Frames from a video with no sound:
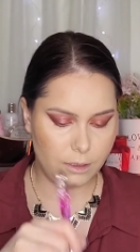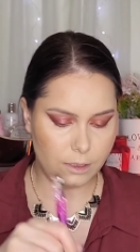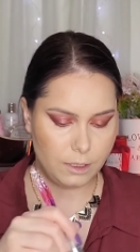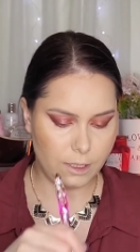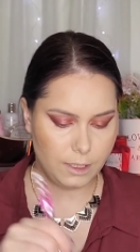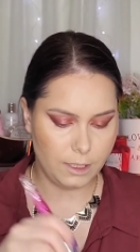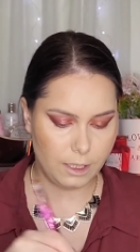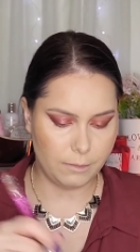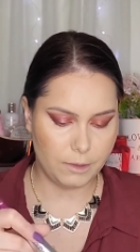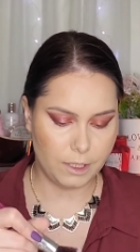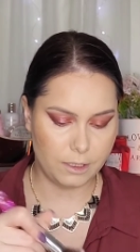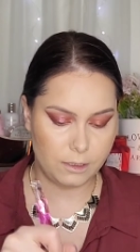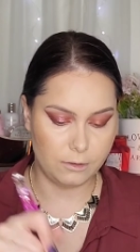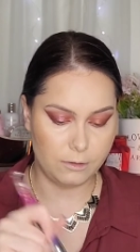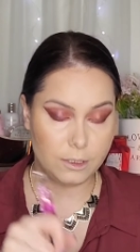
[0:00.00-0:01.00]
And I'm
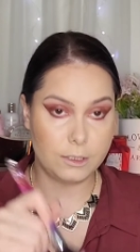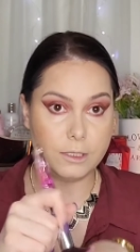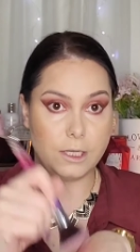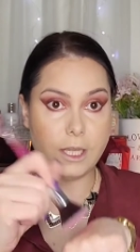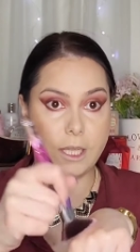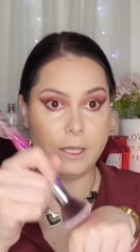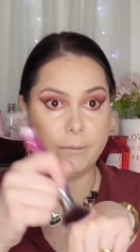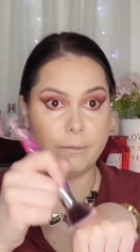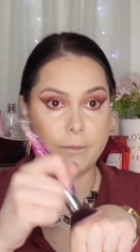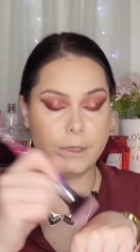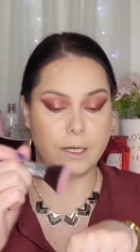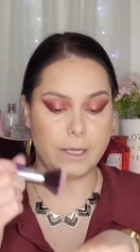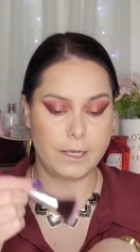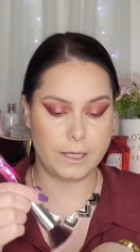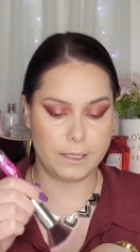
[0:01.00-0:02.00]
gonna do the same
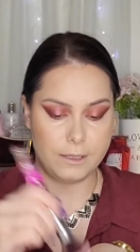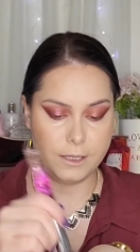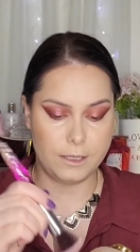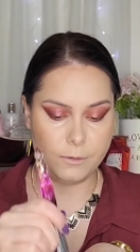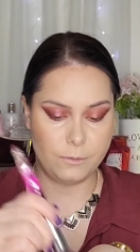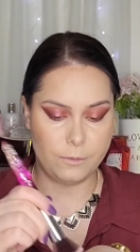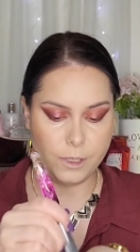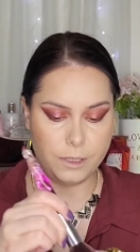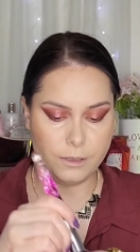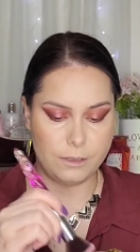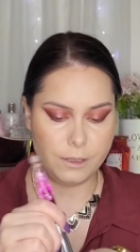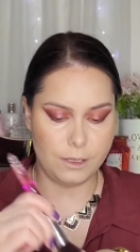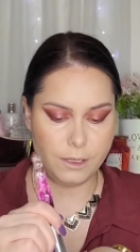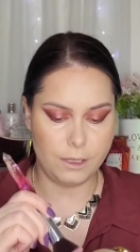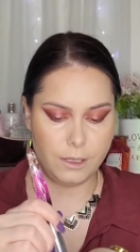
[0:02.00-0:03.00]
like I did with
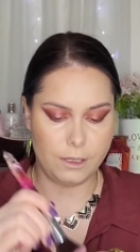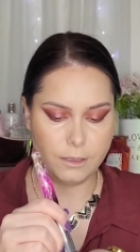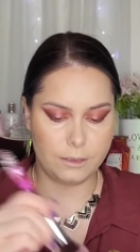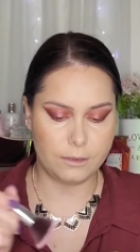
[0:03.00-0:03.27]
the